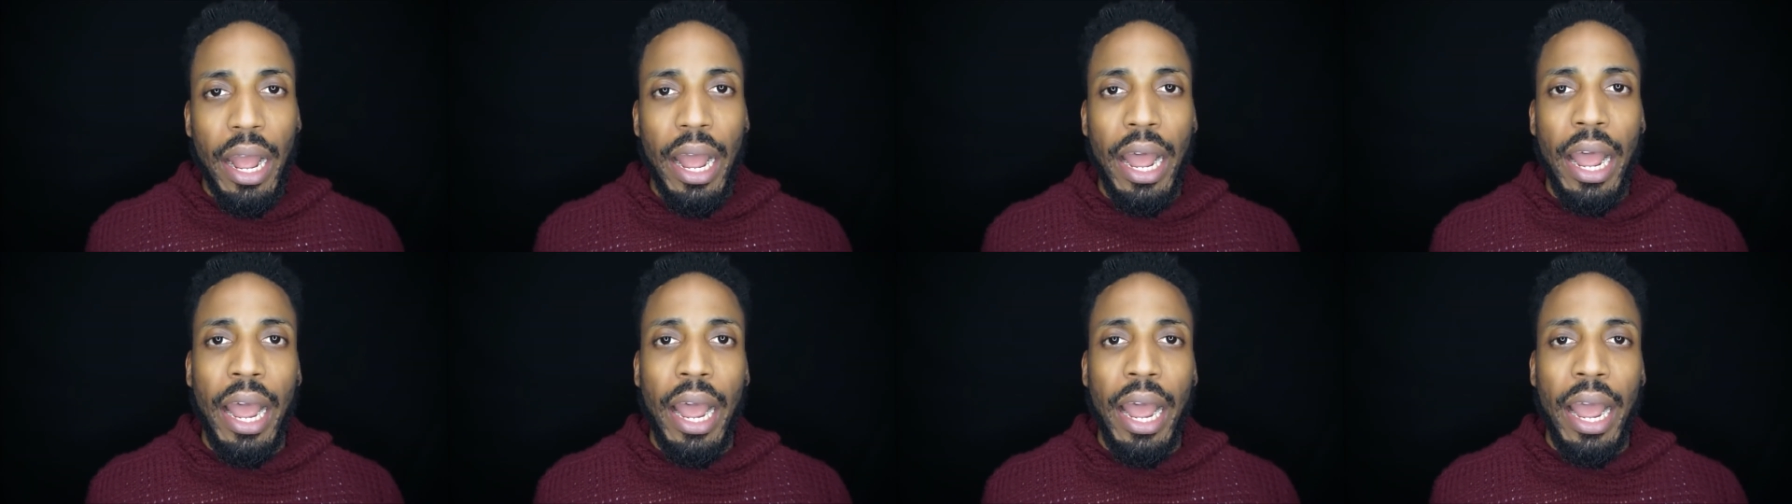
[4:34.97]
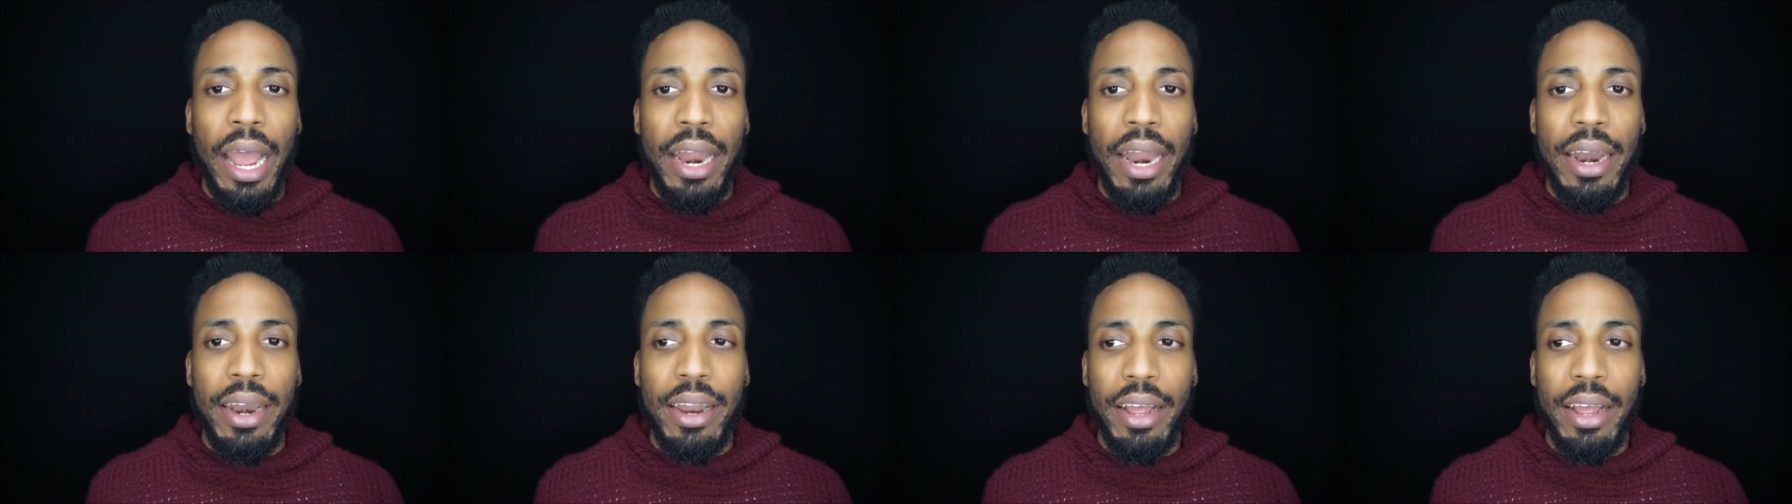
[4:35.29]

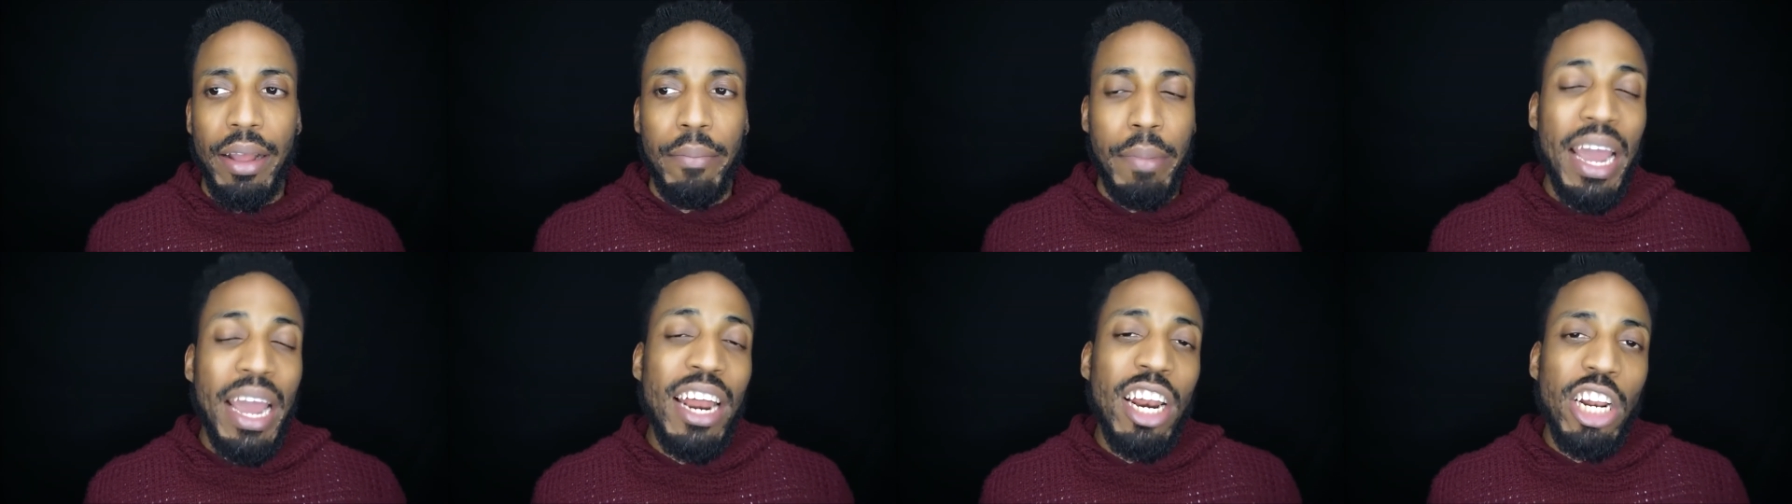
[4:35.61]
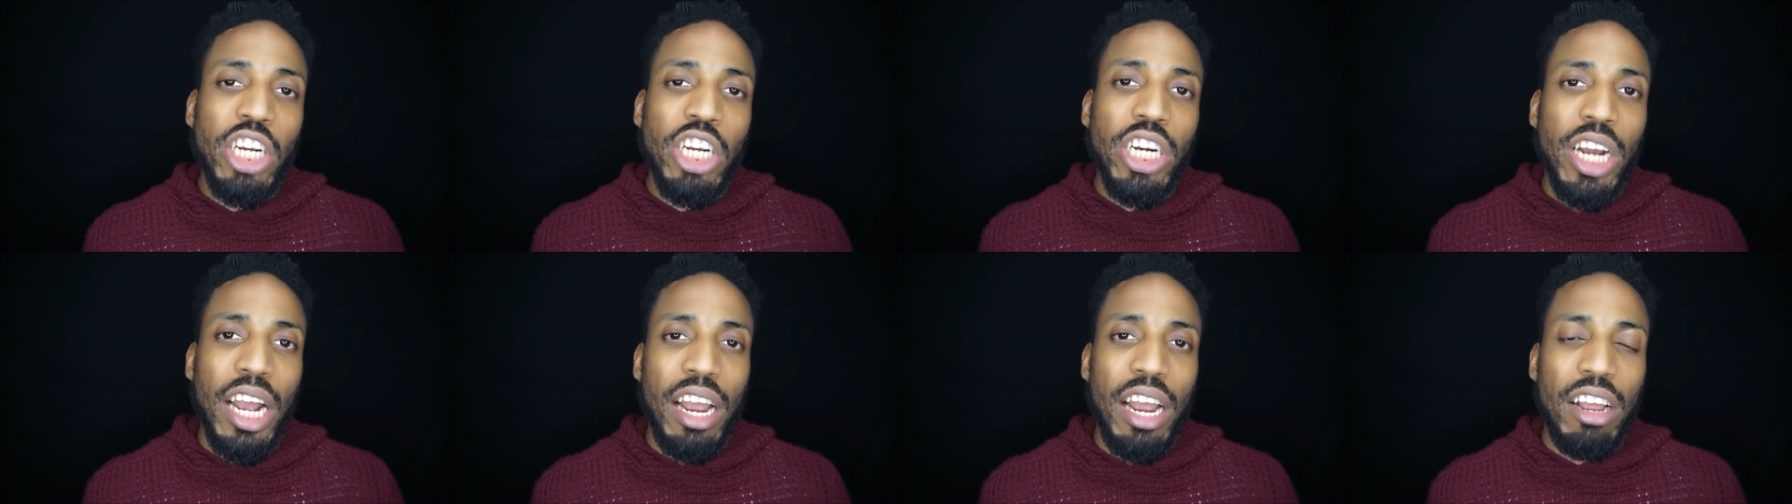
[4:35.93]
and um,
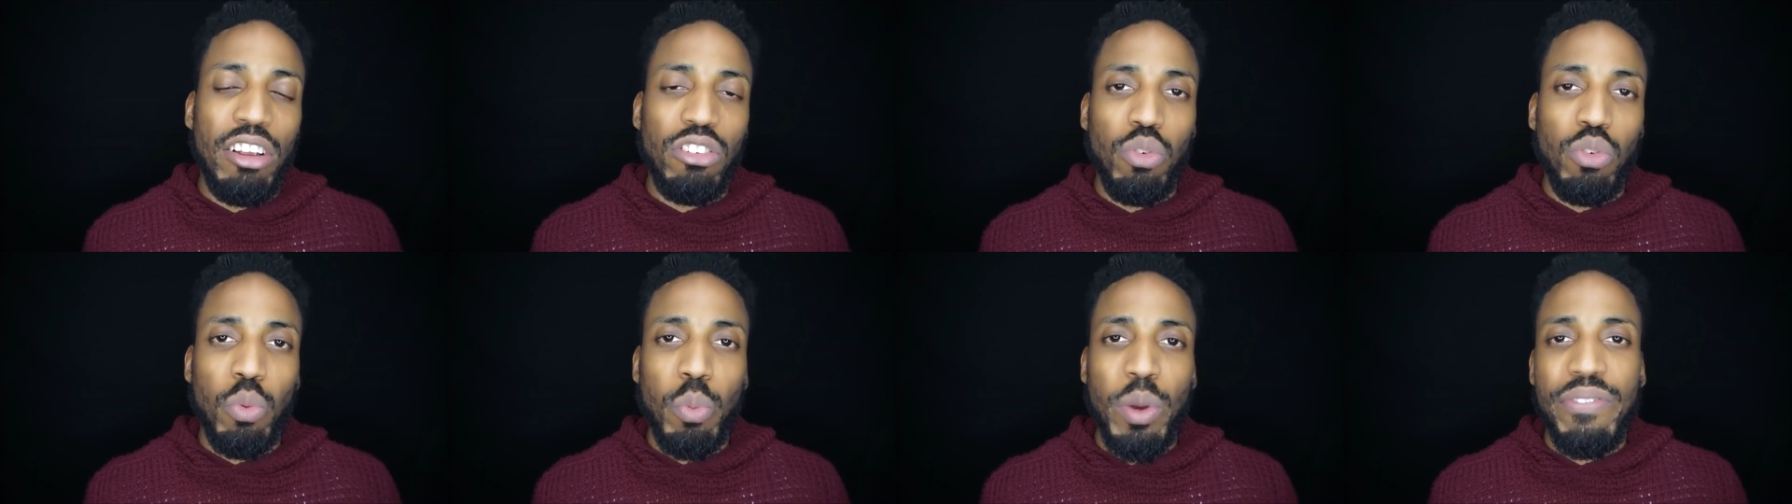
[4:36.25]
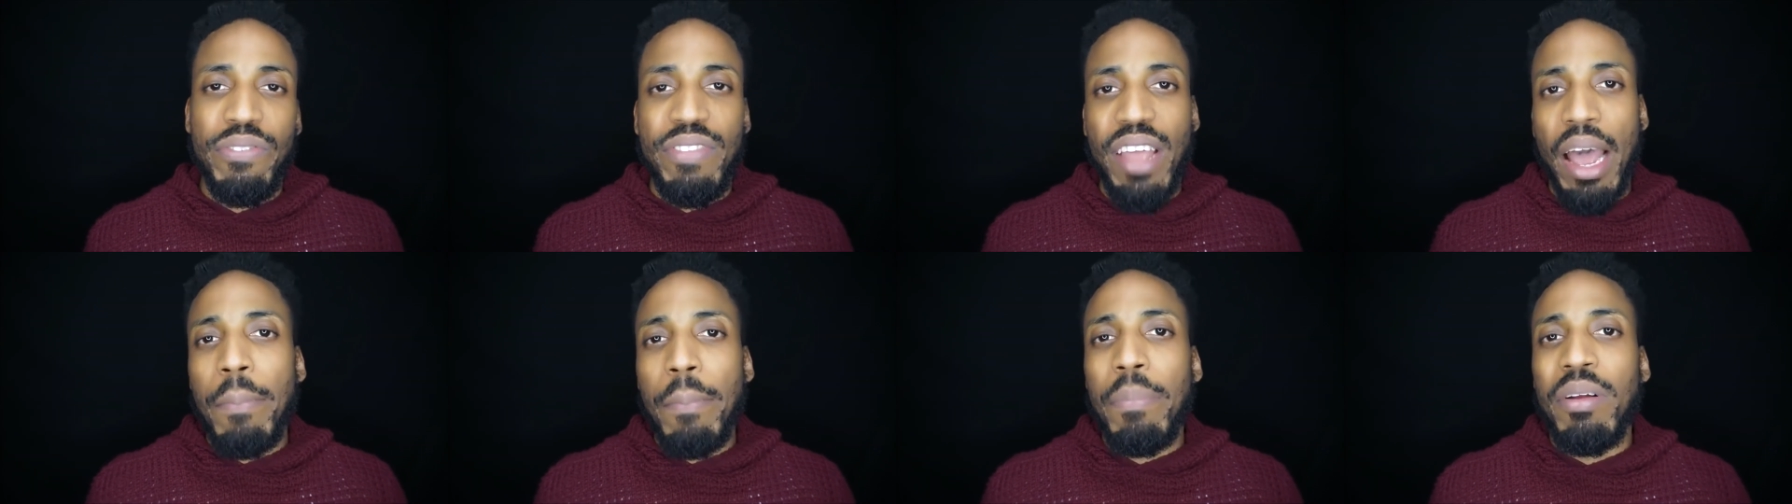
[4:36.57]
energized
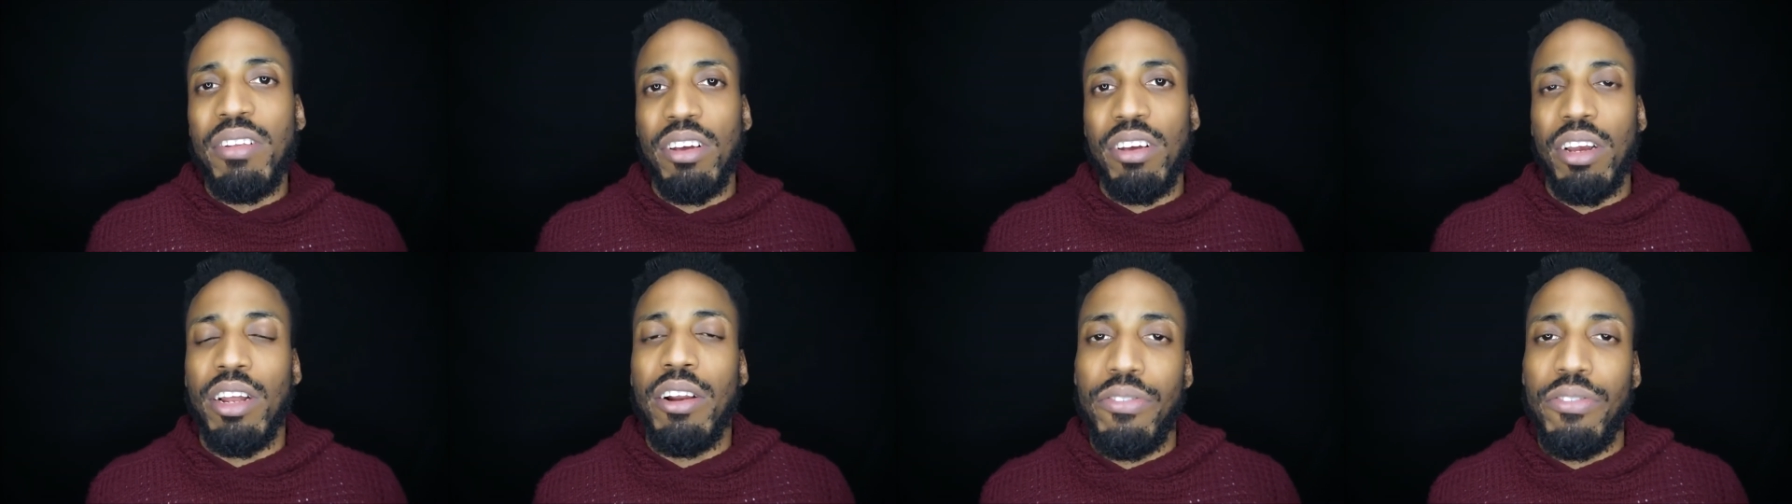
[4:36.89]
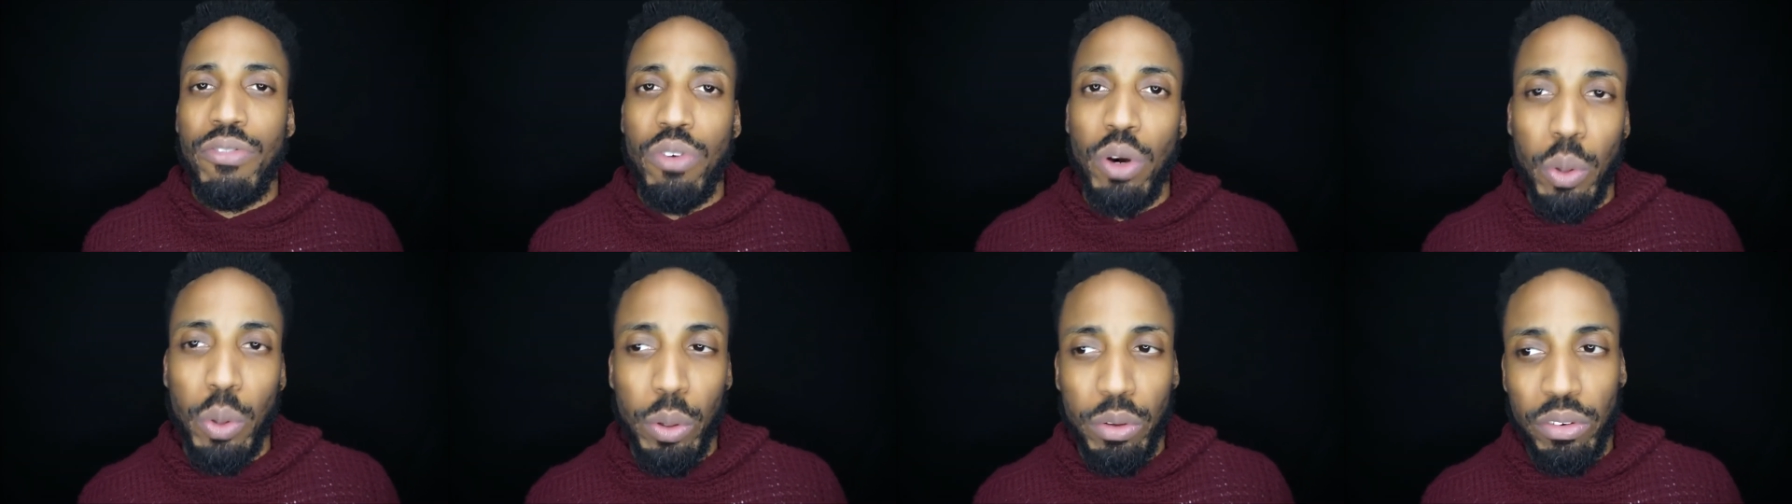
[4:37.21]
with that particular
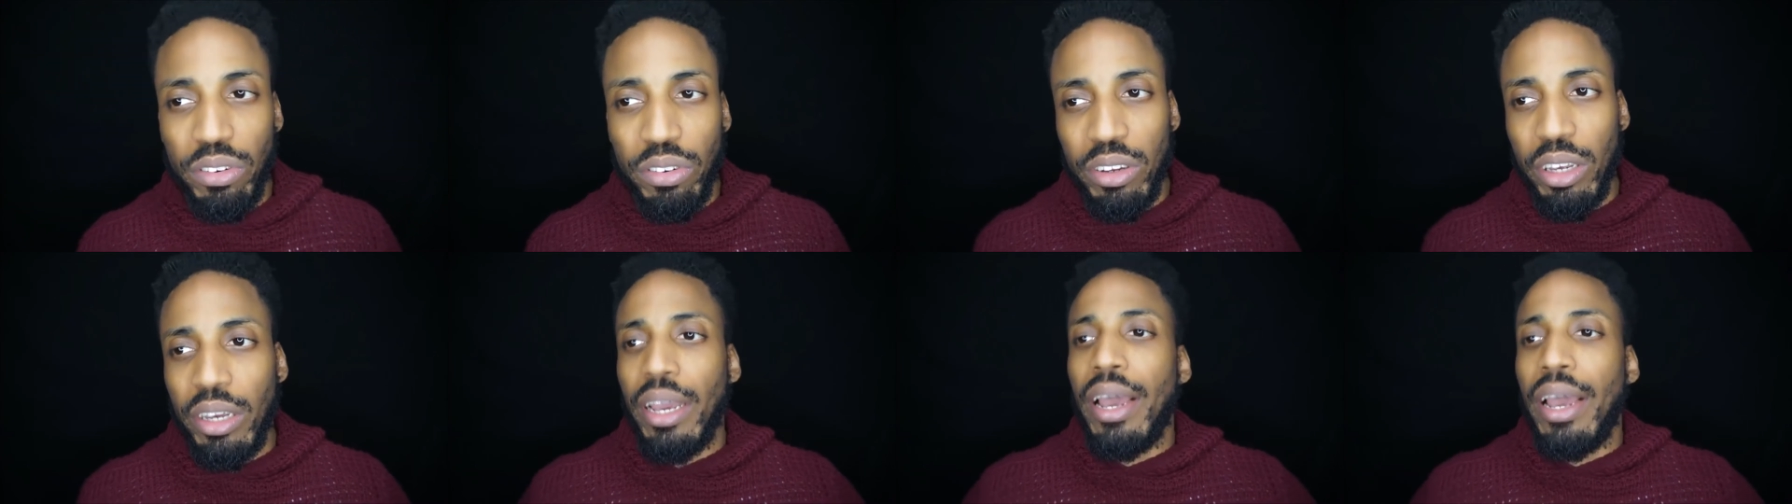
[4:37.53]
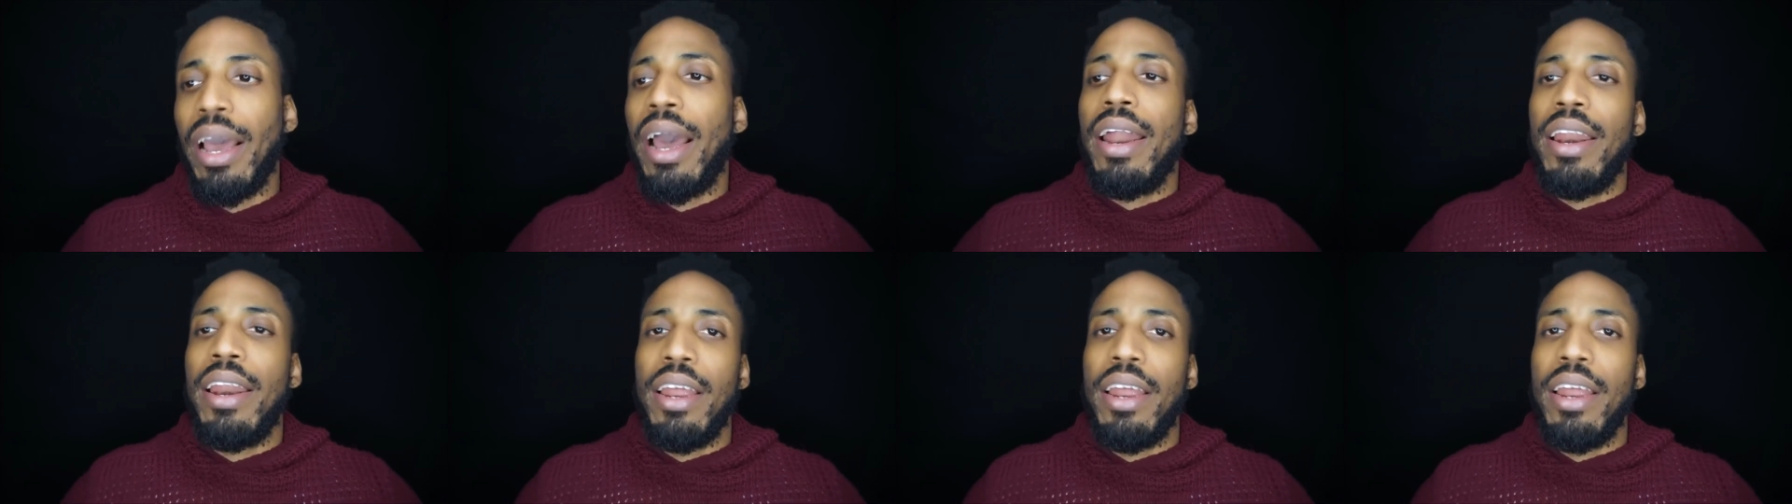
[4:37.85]
frequency,